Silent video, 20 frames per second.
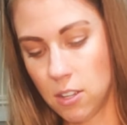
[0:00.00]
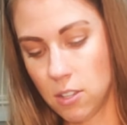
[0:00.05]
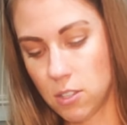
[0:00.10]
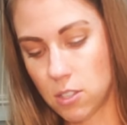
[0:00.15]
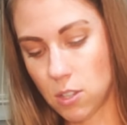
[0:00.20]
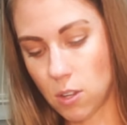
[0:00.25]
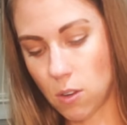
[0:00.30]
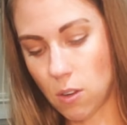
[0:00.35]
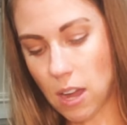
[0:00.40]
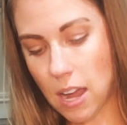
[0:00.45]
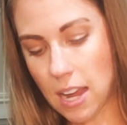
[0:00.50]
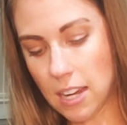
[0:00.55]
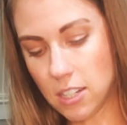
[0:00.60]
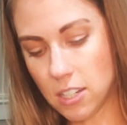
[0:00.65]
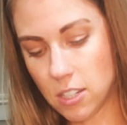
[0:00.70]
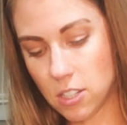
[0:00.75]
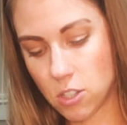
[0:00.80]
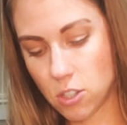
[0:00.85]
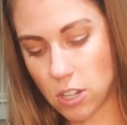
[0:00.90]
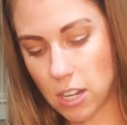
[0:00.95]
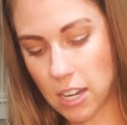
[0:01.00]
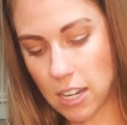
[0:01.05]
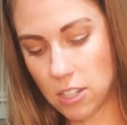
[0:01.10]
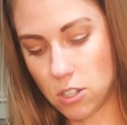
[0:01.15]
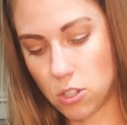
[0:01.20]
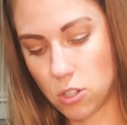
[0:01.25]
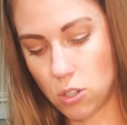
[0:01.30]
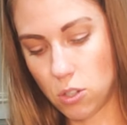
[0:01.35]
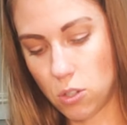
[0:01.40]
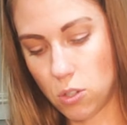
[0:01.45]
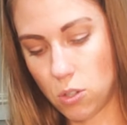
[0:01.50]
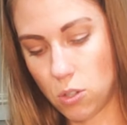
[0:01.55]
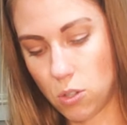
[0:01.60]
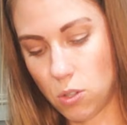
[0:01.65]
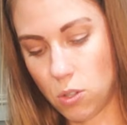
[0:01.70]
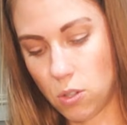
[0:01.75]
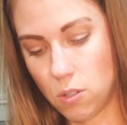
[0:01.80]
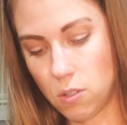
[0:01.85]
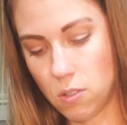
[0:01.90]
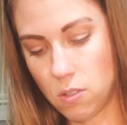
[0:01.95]
so I just try
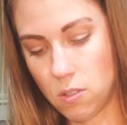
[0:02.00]
to